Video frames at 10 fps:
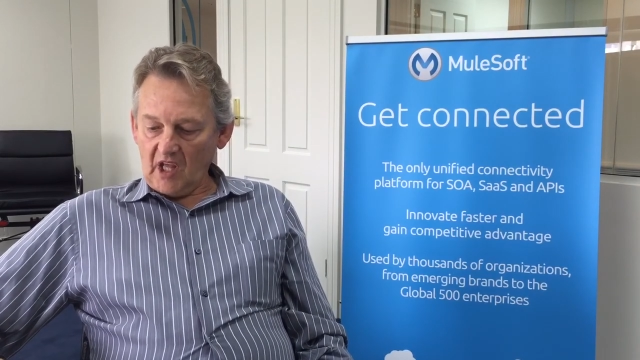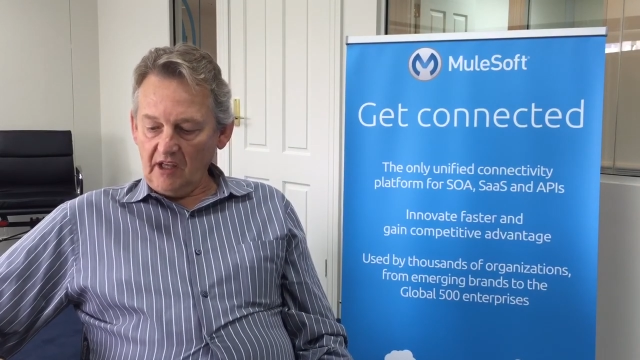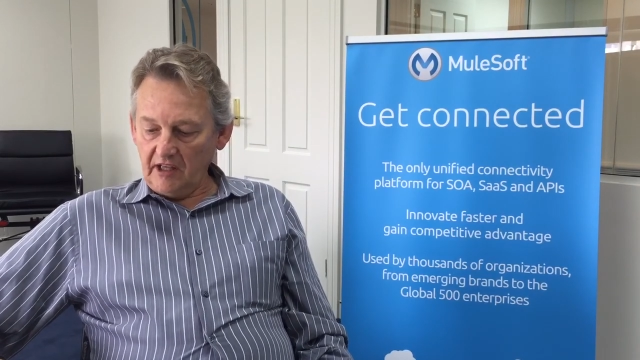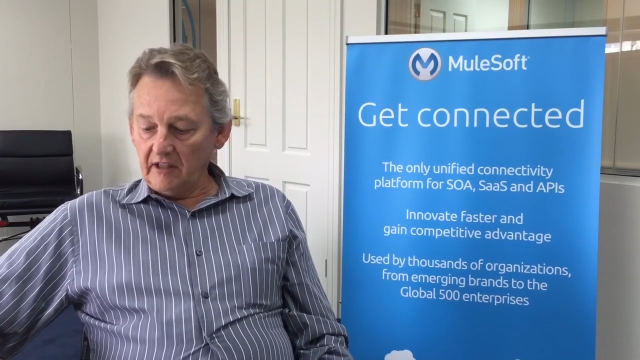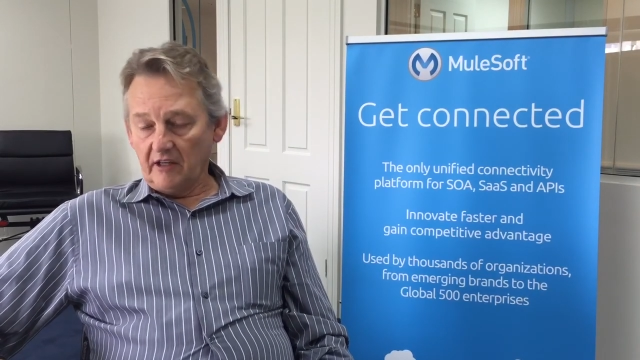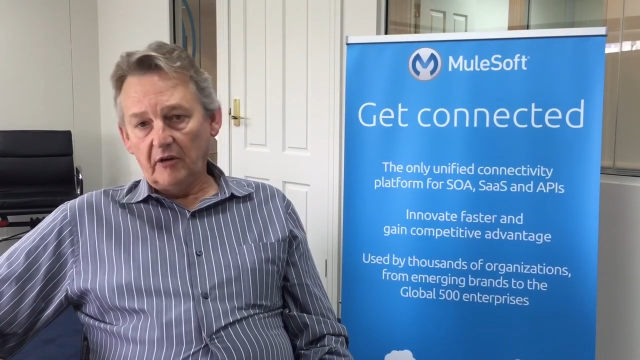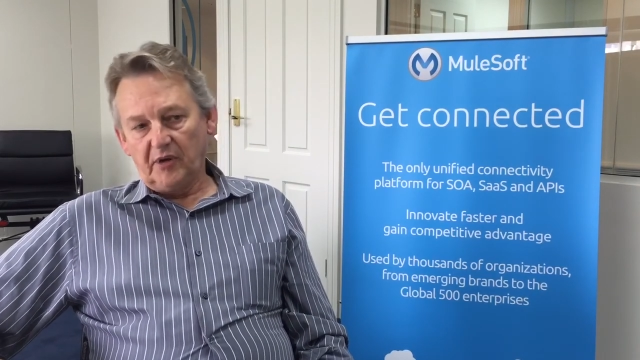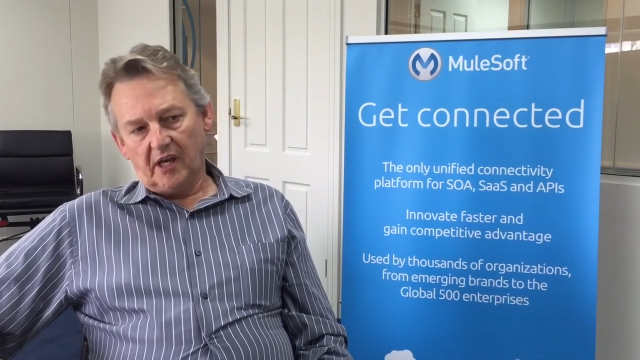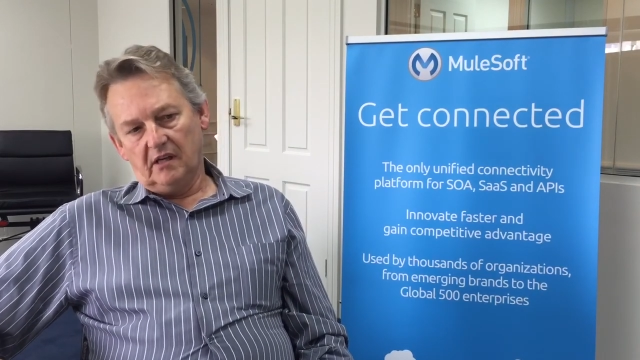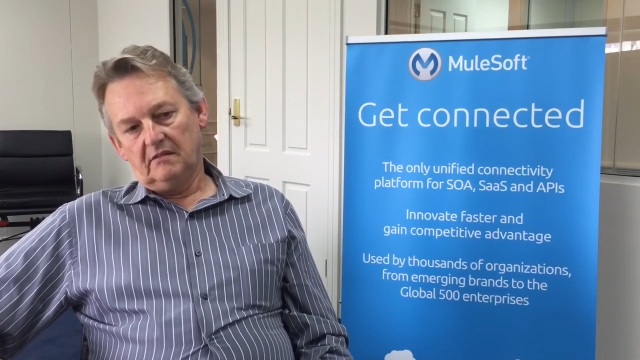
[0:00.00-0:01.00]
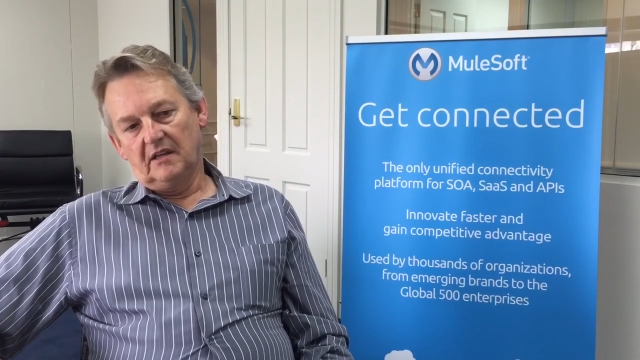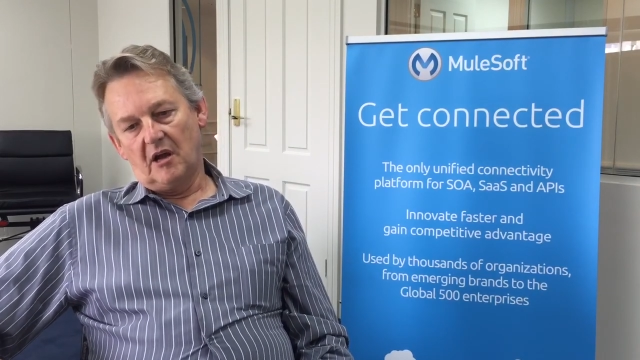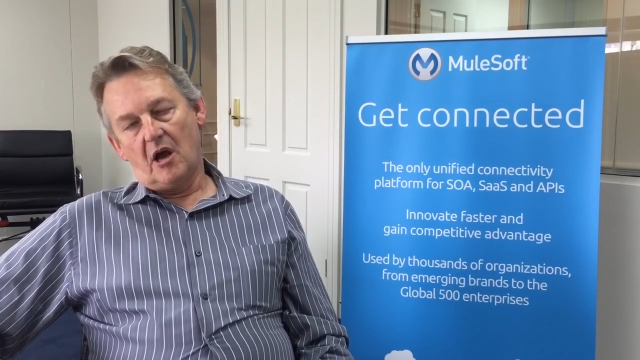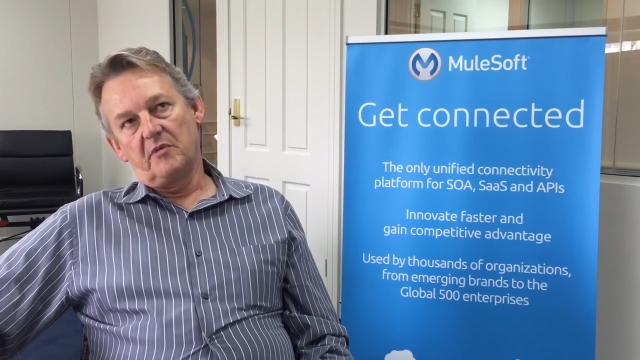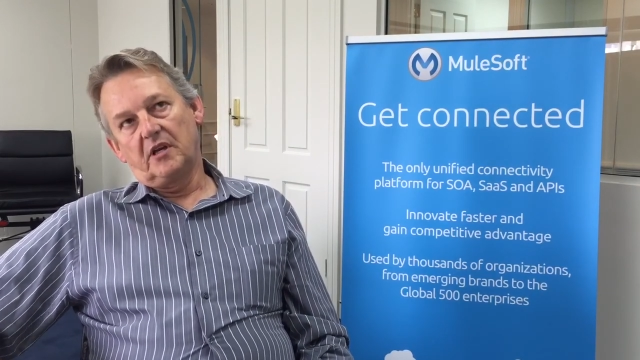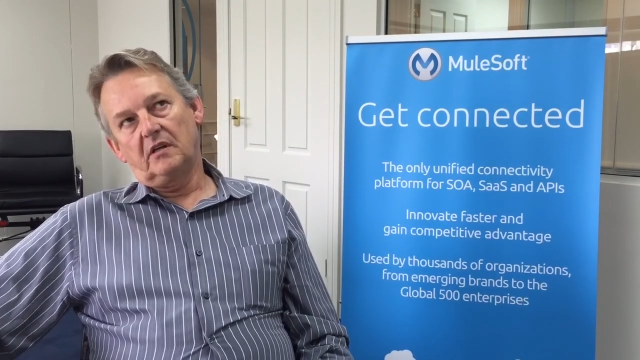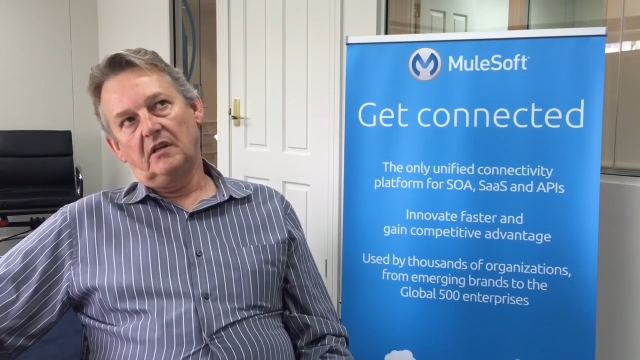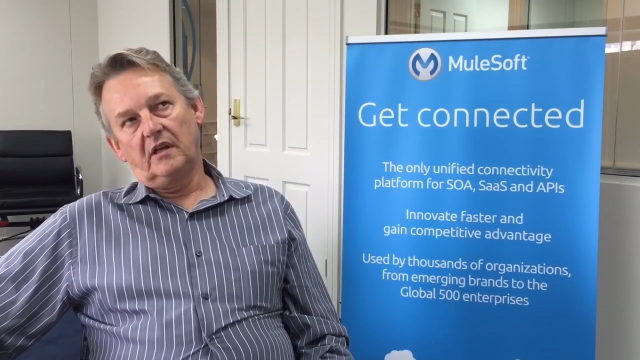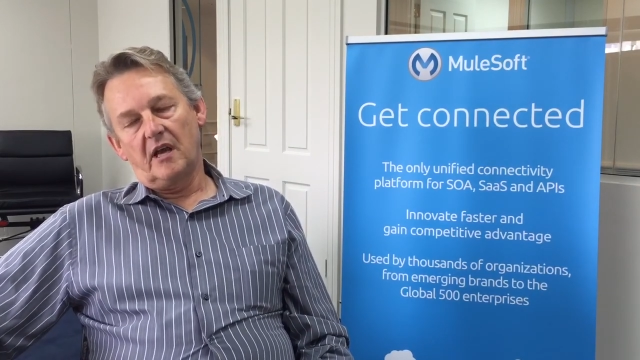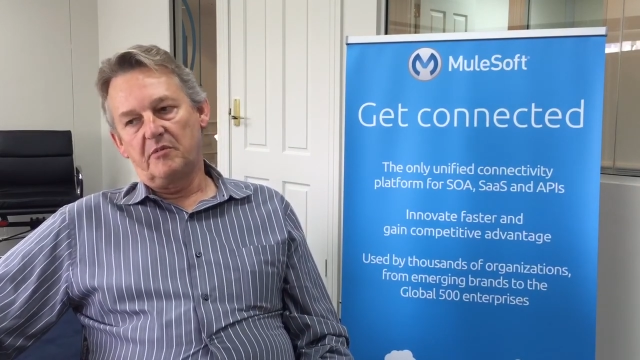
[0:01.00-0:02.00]
Yeah, no, we are. Uh, I mean,
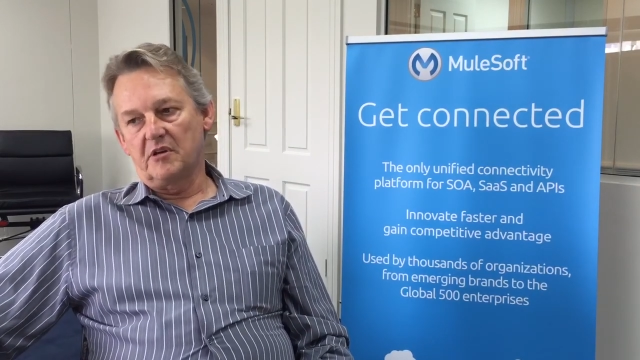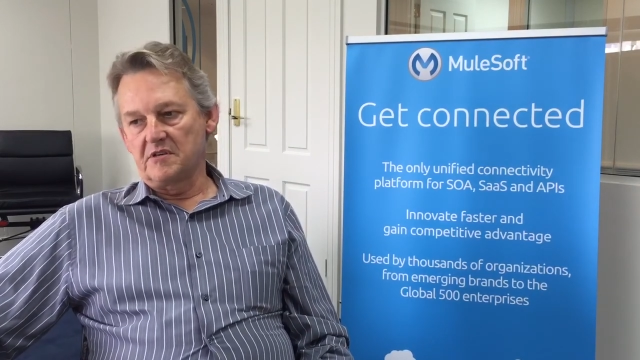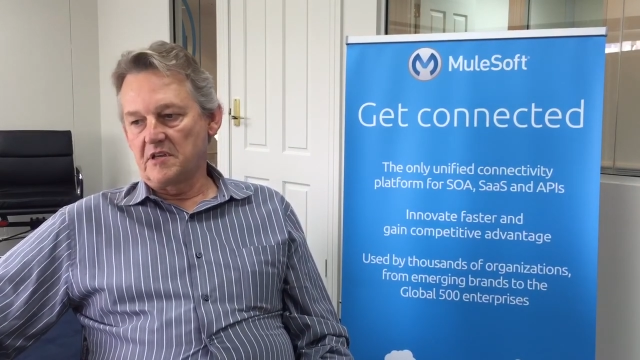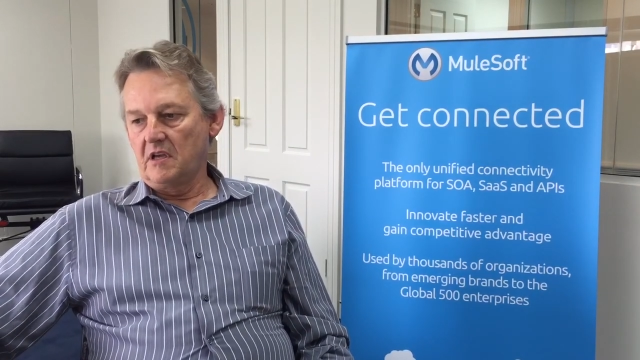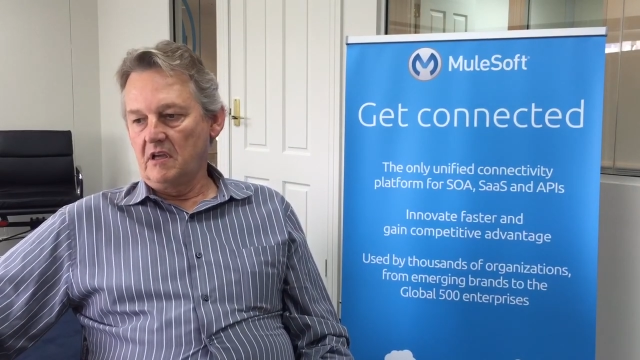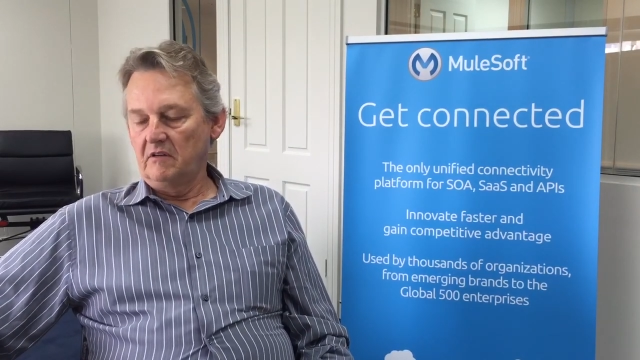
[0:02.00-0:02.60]
clearly APIs again.